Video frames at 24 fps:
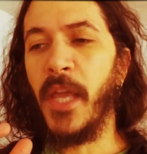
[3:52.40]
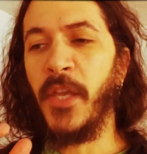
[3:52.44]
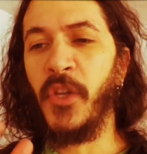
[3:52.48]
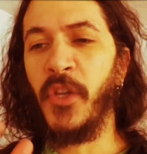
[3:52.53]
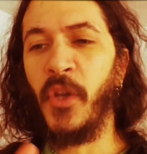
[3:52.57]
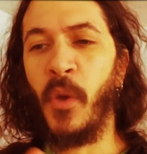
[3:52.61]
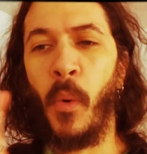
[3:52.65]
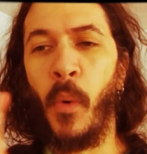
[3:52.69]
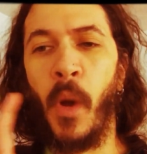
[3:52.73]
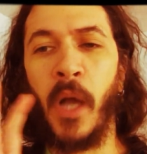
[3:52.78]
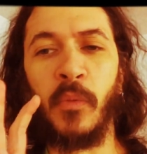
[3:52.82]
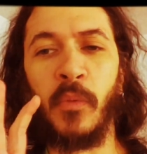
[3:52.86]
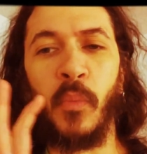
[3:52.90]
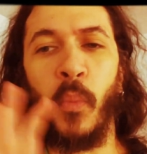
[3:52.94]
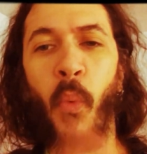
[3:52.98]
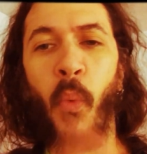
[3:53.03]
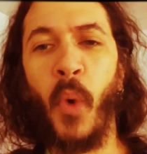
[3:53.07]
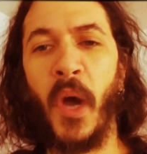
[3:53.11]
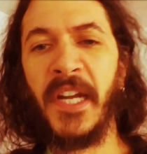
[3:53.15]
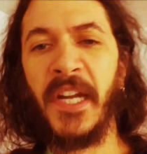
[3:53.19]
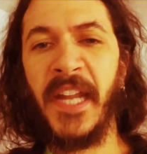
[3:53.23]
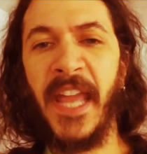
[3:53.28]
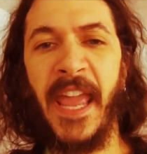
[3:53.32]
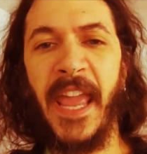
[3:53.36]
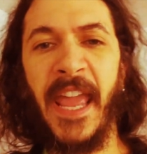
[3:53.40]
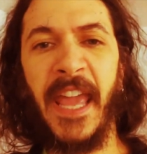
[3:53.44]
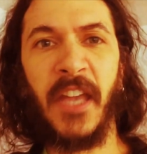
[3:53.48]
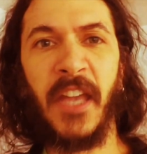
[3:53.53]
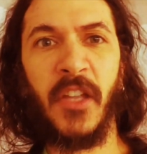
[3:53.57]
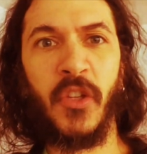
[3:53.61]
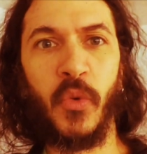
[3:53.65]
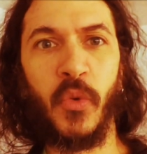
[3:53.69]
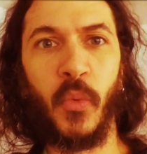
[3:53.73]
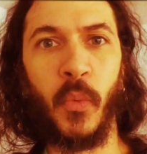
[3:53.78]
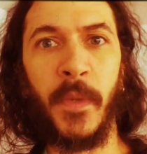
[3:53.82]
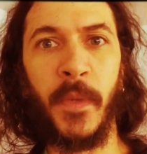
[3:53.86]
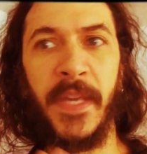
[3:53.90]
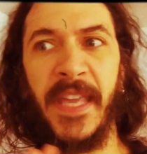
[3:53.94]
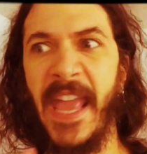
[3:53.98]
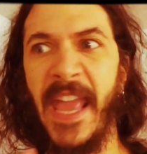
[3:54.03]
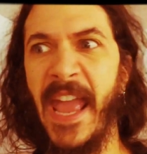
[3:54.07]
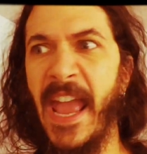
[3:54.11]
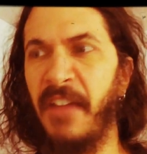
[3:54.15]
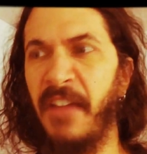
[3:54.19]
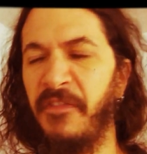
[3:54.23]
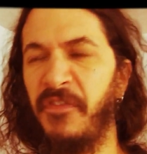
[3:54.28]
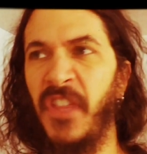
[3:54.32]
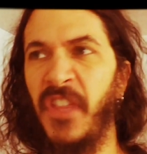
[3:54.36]
You know, on one hand, we
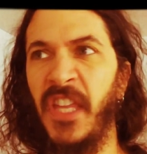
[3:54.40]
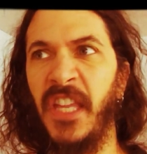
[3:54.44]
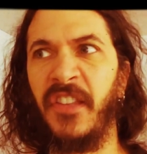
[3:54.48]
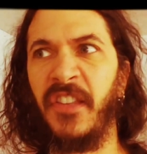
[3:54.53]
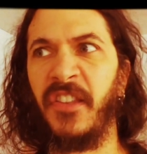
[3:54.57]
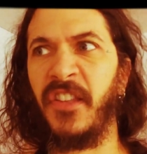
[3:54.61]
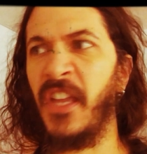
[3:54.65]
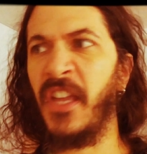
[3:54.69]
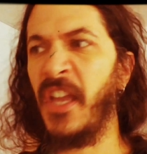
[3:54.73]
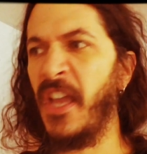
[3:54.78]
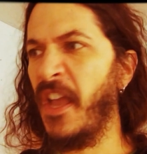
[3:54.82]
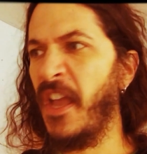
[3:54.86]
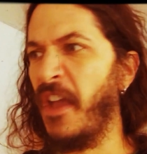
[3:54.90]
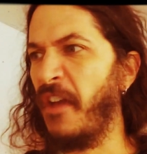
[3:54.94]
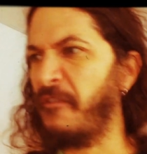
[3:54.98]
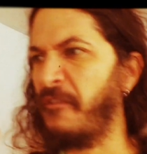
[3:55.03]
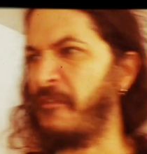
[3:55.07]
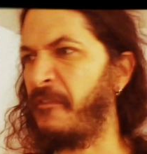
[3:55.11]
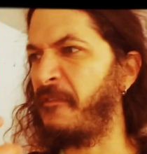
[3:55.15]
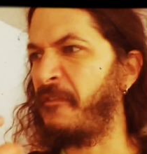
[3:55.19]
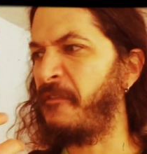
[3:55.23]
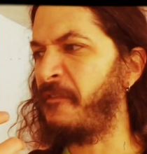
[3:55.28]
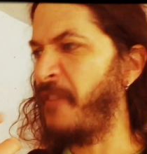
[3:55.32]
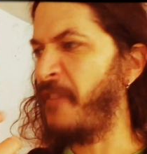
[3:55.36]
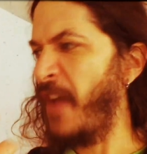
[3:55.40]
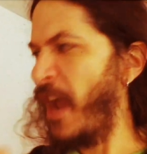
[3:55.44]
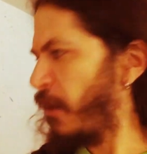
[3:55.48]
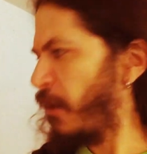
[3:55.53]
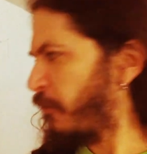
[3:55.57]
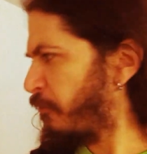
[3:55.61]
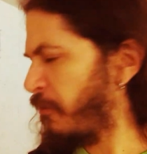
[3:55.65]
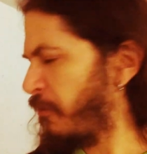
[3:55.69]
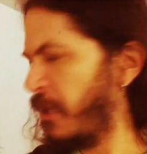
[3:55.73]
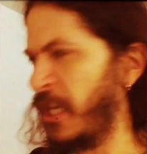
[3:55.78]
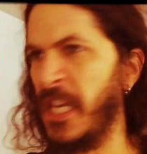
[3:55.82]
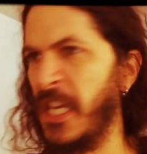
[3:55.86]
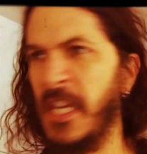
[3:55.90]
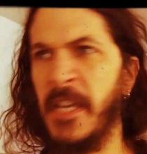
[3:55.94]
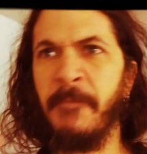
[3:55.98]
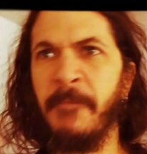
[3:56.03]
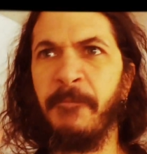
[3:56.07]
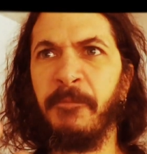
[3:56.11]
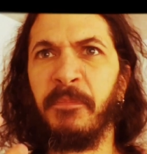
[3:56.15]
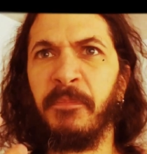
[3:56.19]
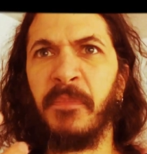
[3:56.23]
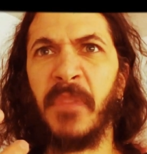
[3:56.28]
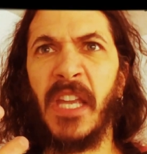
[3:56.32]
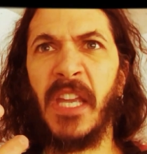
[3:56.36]
have this very
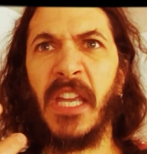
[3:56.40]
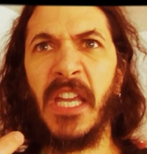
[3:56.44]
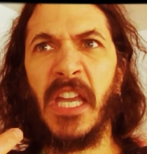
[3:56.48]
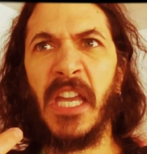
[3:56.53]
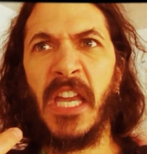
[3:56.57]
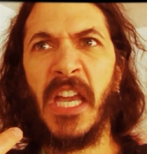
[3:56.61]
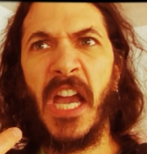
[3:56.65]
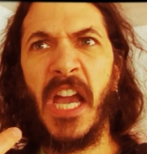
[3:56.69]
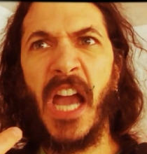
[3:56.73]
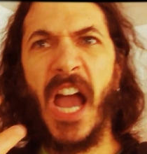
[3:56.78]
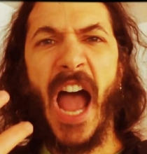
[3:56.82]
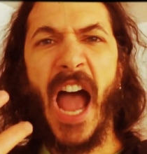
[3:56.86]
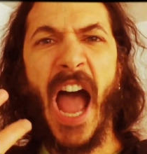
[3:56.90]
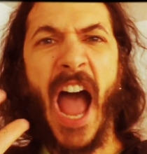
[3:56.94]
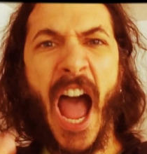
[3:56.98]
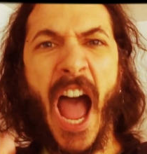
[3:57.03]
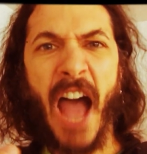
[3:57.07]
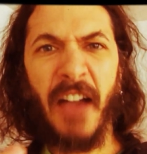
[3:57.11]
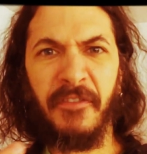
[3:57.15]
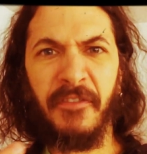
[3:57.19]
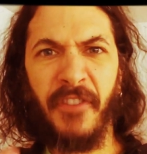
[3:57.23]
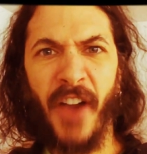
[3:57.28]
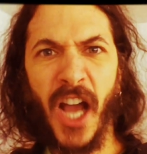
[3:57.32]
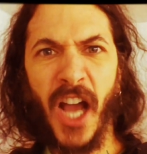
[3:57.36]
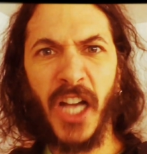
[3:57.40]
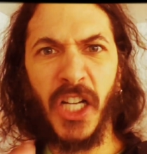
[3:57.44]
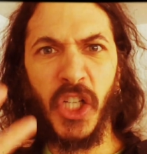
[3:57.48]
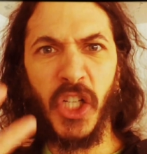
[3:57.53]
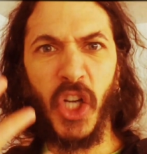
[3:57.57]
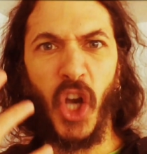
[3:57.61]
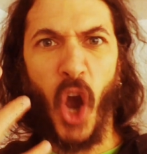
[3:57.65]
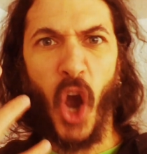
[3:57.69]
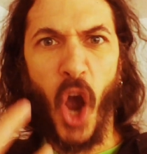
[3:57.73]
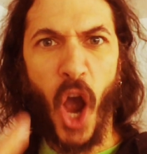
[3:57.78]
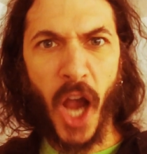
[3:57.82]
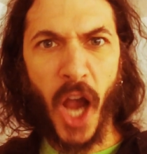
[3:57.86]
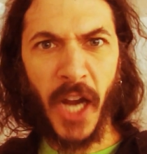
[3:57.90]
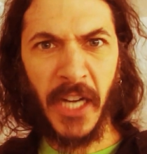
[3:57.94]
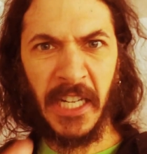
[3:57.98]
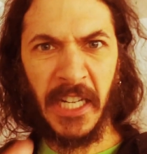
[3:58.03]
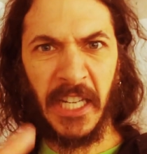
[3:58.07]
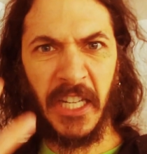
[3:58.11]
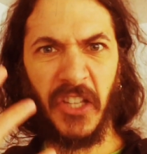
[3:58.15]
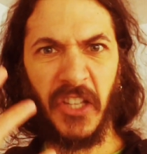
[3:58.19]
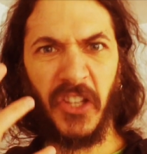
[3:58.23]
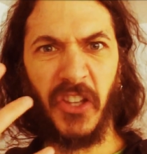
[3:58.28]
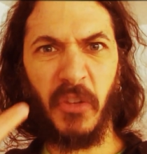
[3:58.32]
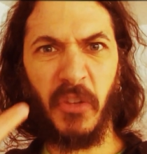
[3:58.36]
avant-garde,
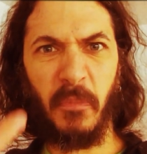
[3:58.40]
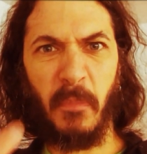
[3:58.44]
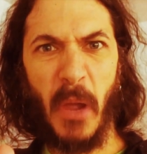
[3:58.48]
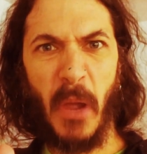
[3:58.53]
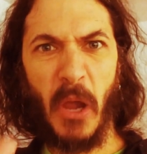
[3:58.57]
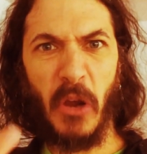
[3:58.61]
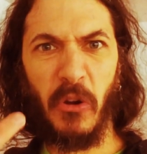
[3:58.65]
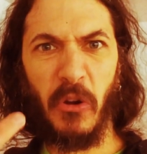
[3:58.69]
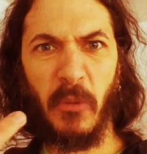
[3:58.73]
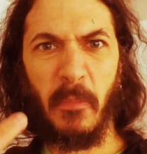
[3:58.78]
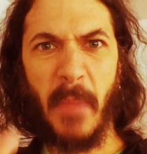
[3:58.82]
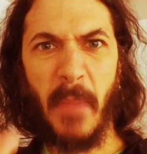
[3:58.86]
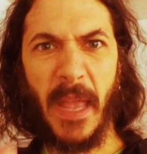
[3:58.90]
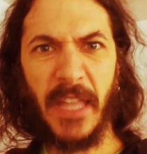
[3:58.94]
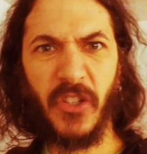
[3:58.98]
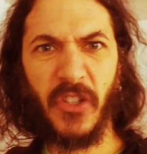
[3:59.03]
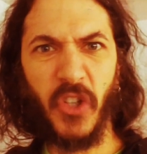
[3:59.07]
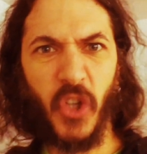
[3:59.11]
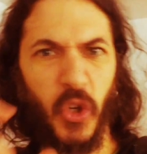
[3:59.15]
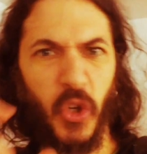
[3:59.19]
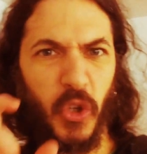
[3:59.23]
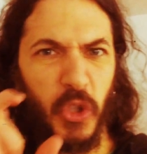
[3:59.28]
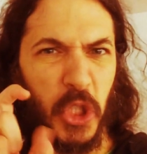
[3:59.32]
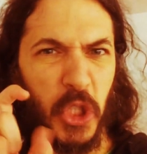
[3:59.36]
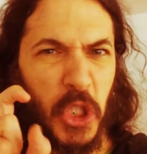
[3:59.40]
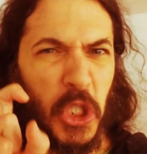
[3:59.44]
experimental,